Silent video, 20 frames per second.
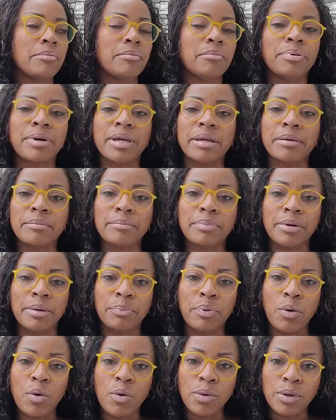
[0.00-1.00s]
But
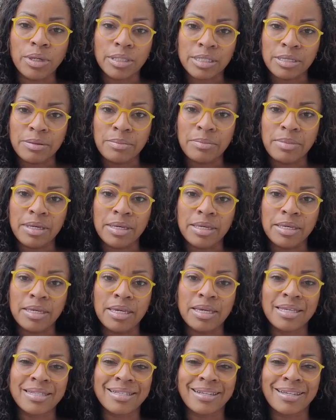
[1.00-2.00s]
poor to me
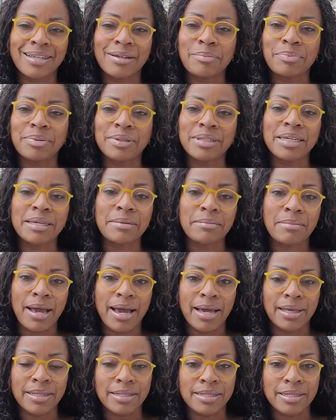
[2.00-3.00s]
is a complete
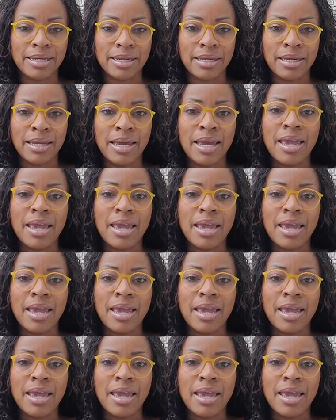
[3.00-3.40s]
mindset.